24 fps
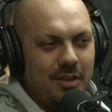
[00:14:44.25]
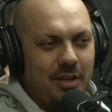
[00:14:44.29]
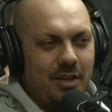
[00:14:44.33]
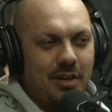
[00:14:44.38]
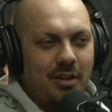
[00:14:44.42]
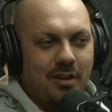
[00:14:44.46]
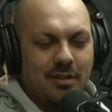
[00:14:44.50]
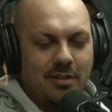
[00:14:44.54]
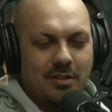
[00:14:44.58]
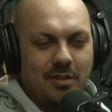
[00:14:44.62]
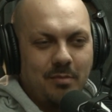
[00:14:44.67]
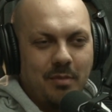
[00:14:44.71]

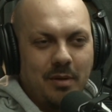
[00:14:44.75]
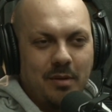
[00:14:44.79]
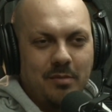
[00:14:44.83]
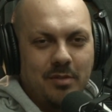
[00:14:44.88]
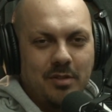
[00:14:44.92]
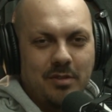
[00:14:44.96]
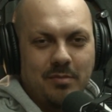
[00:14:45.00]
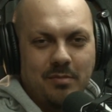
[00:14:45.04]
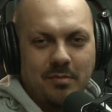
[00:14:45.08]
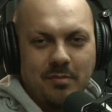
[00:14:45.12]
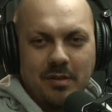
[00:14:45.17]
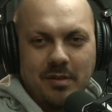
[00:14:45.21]
I
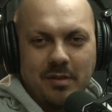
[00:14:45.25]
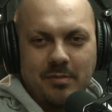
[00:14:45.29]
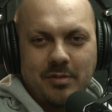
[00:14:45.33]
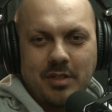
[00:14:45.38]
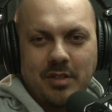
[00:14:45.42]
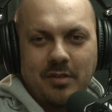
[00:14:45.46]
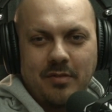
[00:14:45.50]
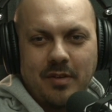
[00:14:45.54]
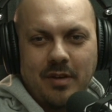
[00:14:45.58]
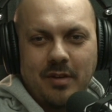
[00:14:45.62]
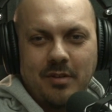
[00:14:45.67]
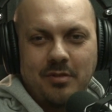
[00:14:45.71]
make
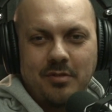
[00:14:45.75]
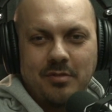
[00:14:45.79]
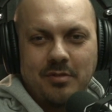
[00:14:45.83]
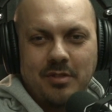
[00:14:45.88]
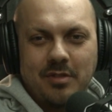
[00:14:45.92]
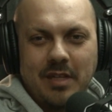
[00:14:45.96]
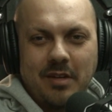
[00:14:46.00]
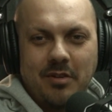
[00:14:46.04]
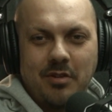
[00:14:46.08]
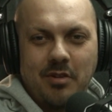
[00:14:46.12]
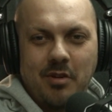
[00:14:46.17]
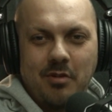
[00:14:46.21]
myself
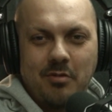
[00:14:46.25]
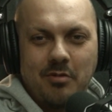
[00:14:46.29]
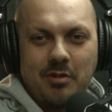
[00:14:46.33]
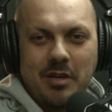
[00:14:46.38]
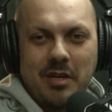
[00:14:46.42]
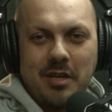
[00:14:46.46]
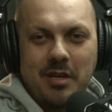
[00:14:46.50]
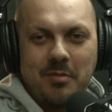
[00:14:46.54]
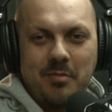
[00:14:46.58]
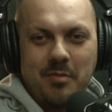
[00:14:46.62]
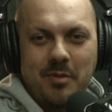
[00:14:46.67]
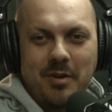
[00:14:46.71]
sound older
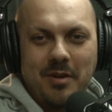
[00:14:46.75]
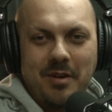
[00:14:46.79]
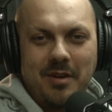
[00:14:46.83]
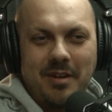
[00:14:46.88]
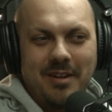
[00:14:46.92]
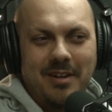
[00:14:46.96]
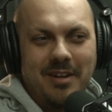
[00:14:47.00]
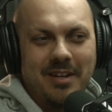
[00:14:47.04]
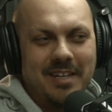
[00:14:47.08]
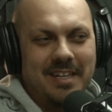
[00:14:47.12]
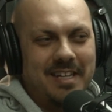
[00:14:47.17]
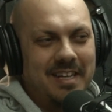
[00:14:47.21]
here, but
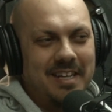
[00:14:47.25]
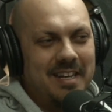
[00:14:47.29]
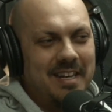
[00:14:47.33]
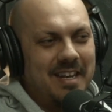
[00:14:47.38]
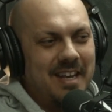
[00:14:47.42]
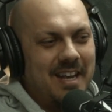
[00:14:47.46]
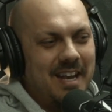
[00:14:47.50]
like